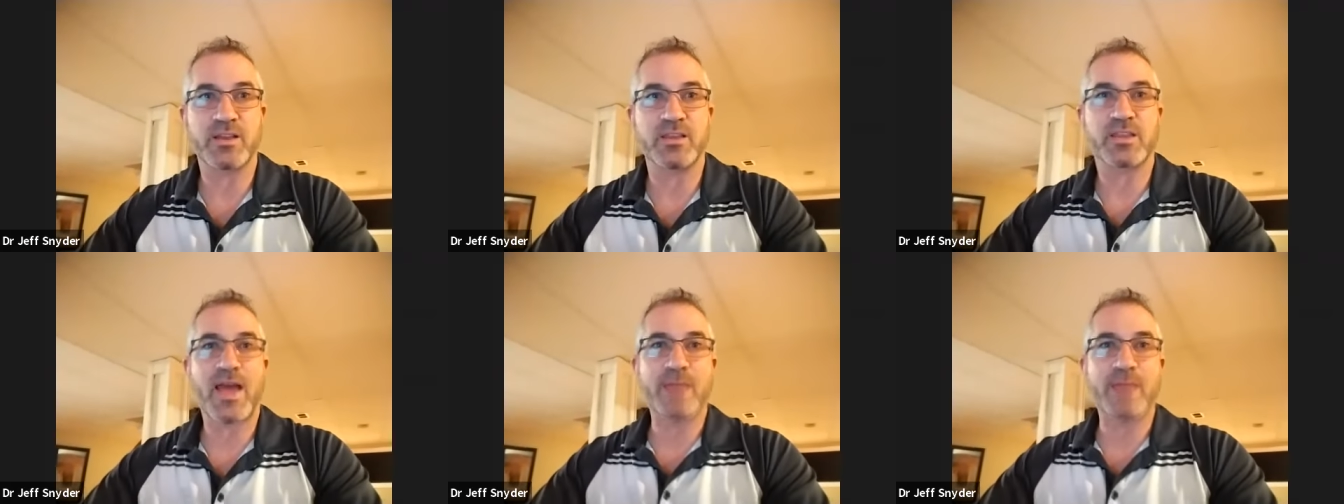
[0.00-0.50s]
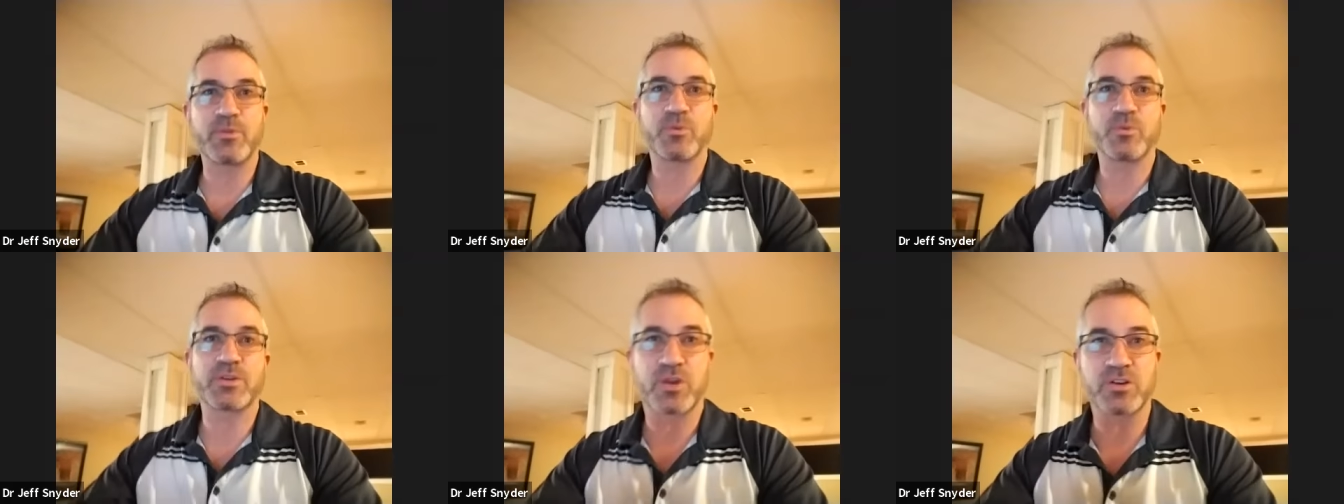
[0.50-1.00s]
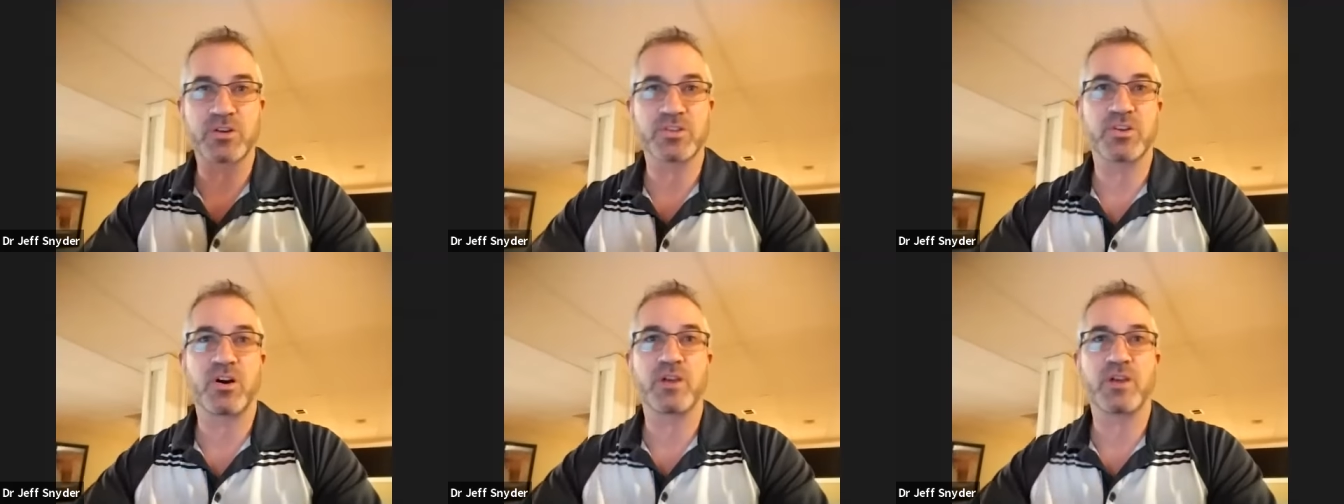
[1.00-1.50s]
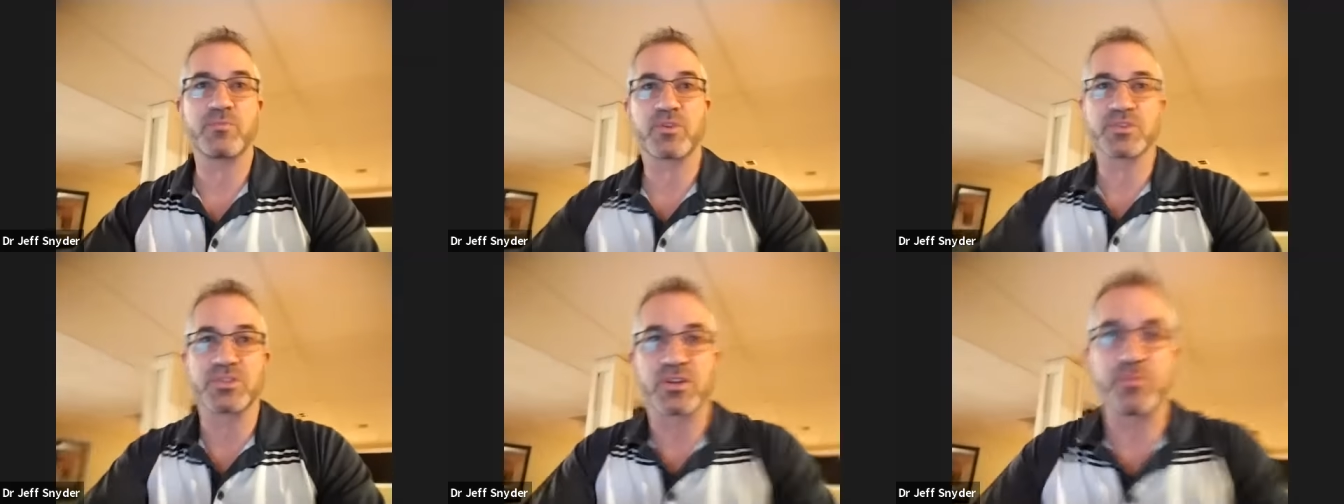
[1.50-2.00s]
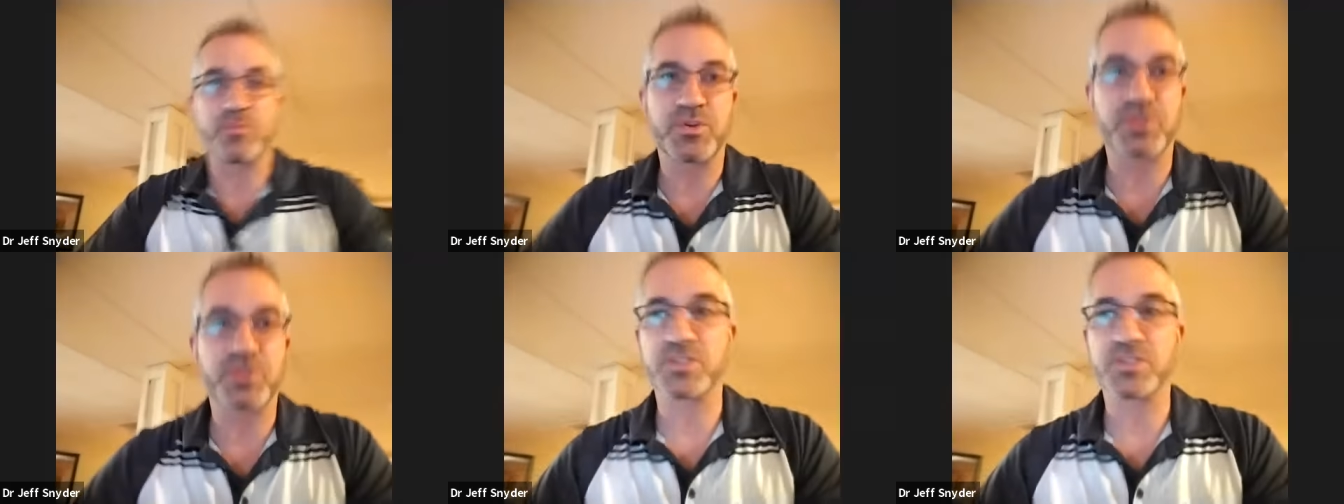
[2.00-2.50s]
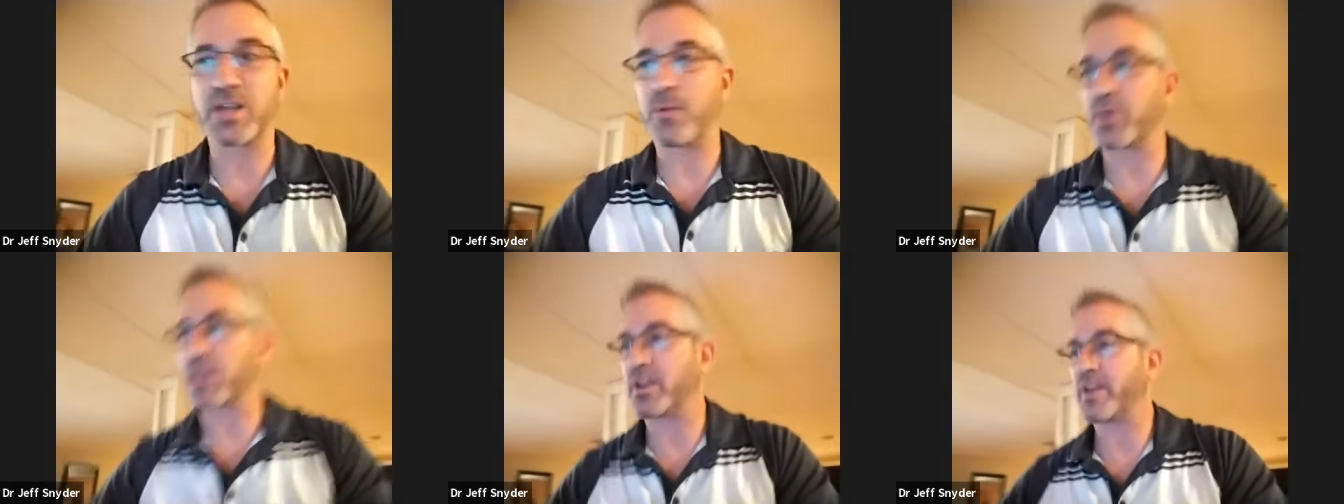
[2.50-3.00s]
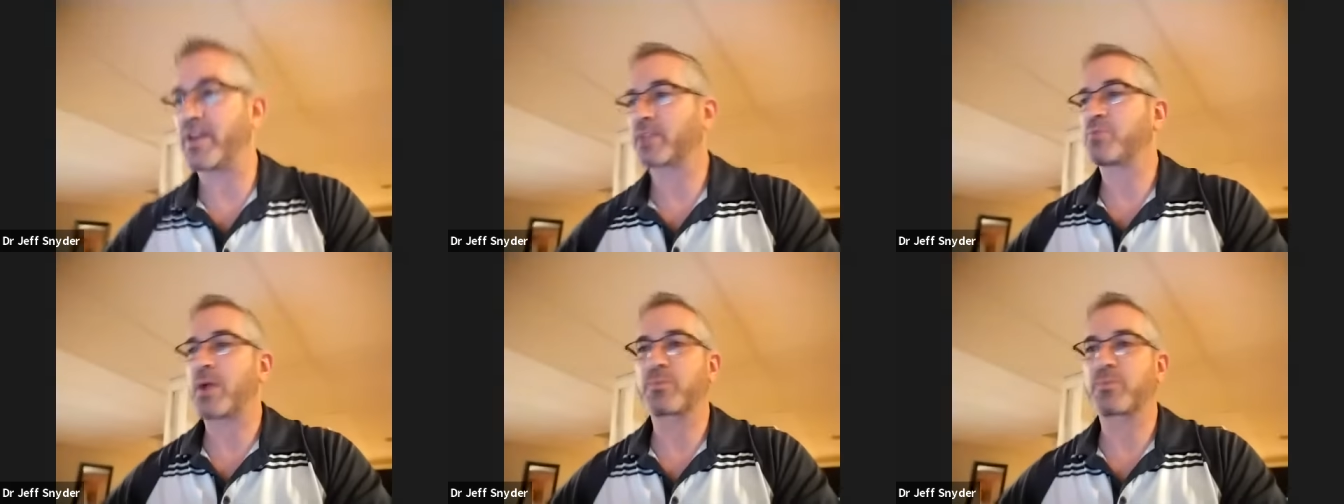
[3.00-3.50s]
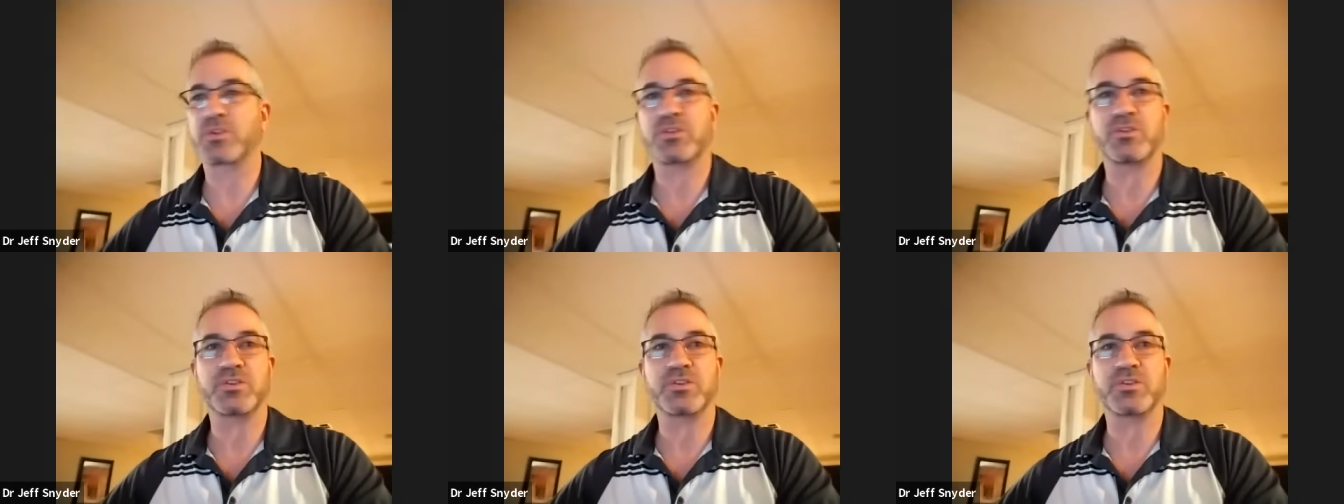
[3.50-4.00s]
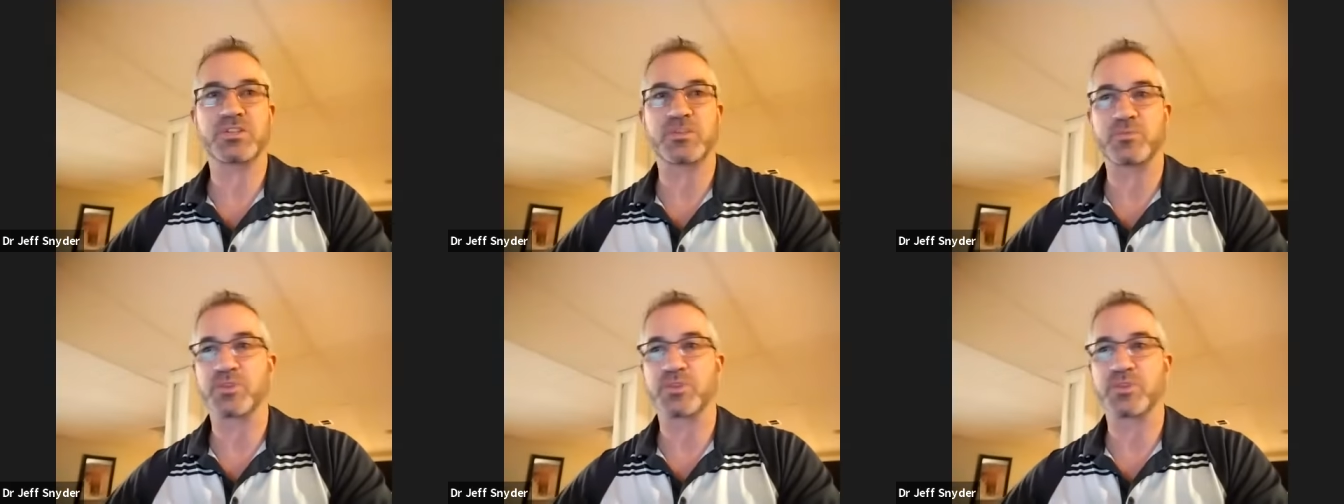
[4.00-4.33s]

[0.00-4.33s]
the tablet, which I'm currently on, because the computer does not want to connect properly to the system.